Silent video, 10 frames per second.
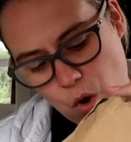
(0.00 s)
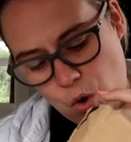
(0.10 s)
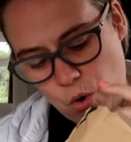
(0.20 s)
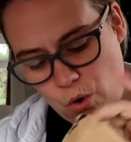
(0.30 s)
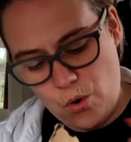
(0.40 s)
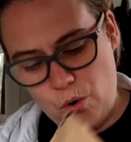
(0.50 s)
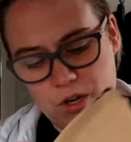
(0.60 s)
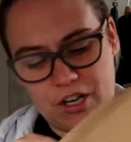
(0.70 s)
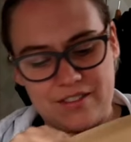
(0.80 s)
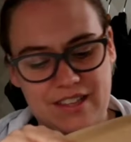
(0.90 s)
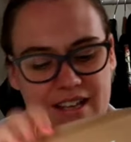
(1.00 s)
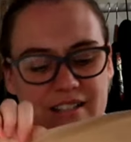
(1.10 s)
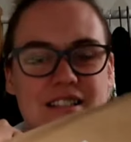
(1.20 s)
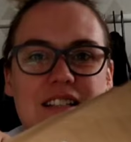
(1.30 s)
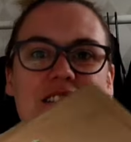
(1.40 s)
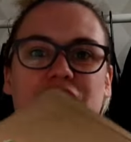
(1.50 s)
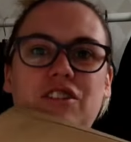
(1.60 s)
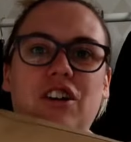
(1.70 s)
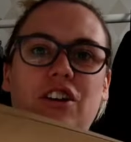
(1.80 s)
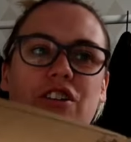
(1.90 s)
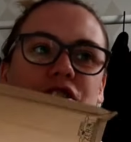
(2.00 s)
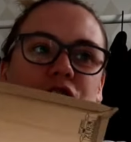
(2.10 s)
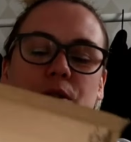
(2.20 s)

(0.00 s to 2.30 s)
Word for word: oh look at this this looks good